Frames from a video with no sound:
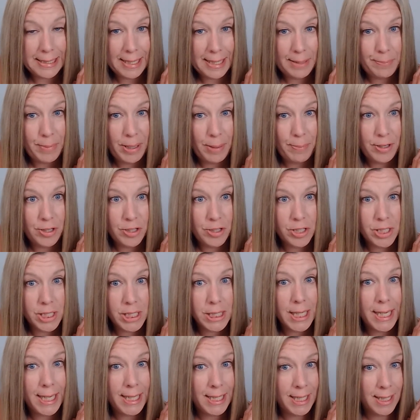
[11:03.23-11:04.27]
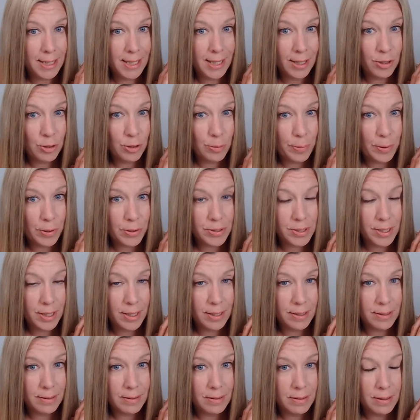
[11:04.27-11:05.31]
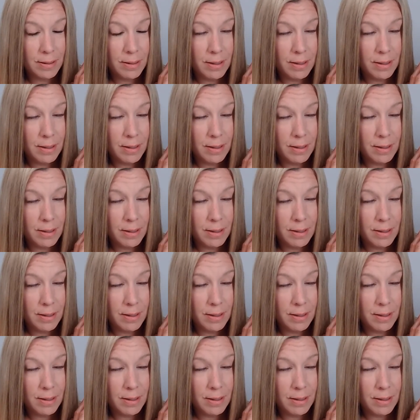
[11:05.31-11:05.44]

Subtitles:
And maybe slighting the other person.